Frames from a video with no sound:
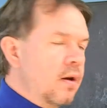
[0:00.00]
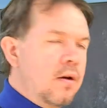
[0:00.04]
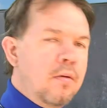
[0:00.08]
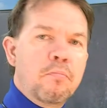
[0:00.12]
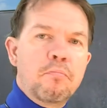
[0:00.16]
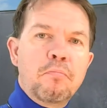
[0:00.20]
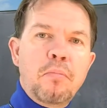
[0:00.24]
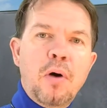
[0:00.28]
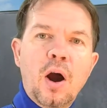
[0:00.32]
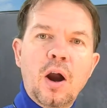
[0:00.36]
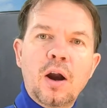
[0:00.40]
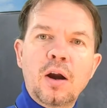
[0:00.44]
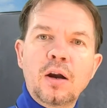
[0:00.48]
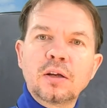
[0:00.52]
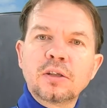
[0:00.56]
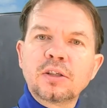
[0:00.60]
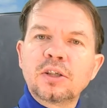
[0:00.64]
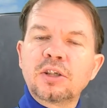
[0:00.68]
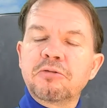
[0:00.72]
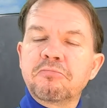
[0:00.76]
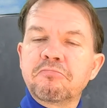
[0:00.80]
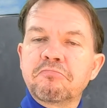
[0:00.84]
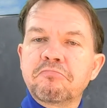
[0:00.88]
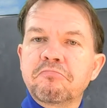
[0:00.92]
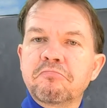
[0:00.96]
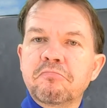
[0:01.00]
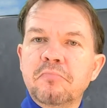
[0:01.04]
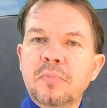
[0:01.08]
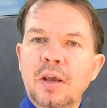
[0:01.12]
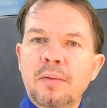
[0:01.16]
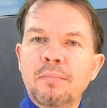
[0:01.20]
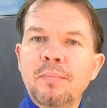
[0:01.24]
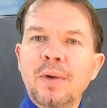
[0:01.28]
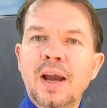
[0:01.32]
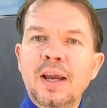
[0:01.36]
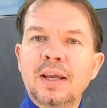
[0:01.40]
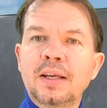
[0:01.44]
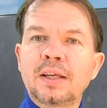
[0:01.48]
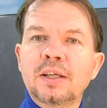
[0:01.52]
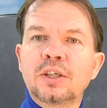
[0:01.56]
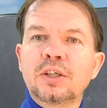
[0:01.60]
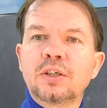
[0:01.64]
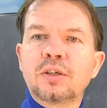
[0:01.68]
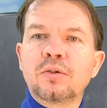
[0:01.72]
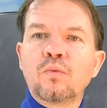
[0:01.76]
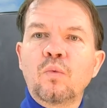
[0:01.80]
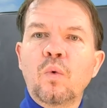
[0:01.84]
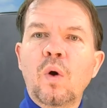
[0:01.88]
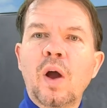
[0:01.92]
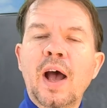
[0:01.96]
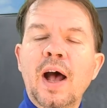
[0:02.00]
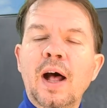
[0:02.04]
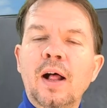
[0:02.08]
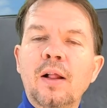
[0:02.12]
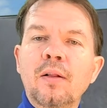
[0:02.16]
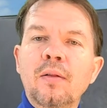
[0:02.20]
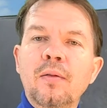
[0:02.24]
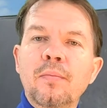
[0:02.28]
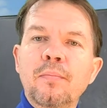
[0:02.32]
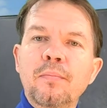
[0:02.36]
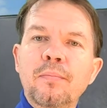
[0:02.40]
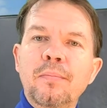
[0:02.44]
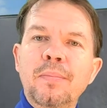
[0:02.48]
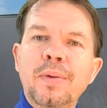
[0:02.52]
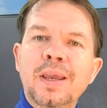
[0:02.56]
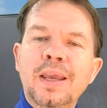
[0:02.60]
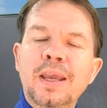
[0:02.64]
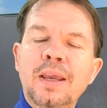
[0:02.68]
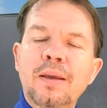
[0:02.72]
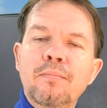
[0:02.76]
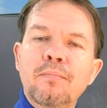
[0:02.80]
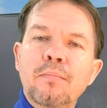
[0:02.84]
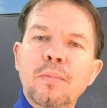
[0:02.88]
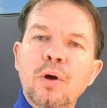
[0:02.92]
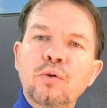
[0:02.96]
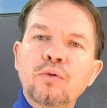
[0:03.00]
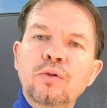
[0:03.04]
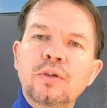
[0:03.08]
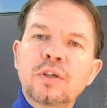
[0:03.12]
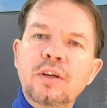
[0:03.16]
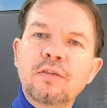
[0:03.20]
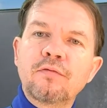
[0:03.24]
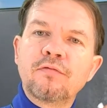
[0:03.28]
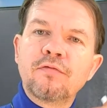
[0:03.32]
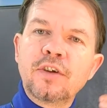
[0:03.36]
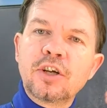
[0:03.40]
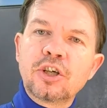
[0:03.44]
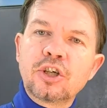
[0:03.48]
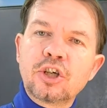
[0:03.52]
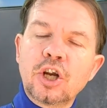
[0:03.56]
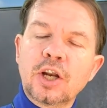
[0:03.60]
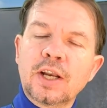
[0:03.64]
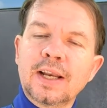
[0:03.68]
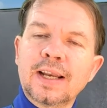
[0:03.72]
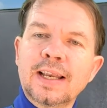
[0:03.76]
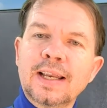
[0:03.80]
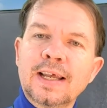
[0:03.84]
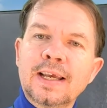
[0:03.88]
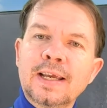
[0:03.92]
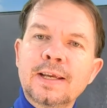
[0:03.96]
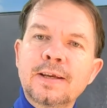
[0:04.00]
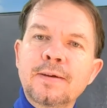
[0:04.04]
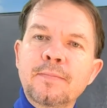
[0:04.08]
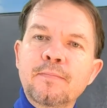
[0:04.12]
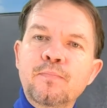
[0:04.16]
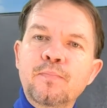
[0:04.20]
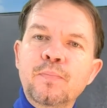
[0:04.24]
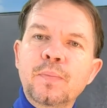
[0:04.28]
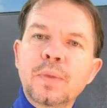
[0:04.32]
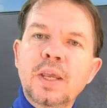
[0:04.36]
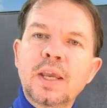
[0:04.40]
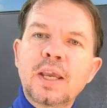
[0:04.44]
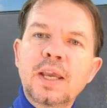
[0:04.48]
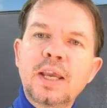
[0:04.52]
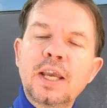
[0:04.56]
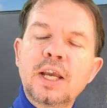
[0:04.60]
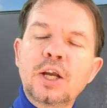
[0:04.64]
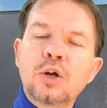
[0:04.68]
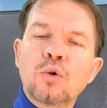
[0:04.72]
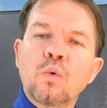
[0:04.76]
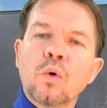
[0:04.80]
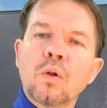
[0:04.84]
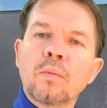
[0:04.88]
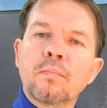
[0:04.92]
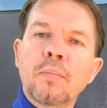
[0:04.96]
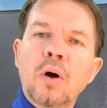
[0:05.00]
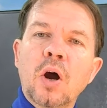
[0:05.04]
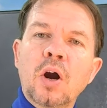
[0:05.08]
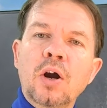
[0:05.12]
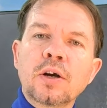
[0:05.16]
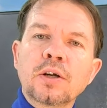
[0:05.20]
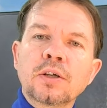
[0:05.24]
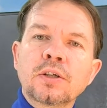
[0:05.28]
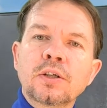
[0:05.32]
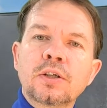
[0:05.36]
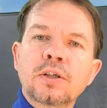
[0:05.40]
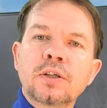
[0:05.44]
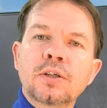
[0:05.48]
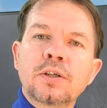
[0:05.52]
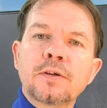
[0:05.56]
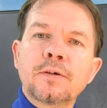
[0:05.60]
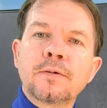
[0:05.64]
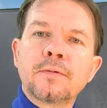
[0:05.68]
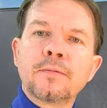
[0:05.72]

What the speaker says: parts, they might as well be most efficiently equal parts.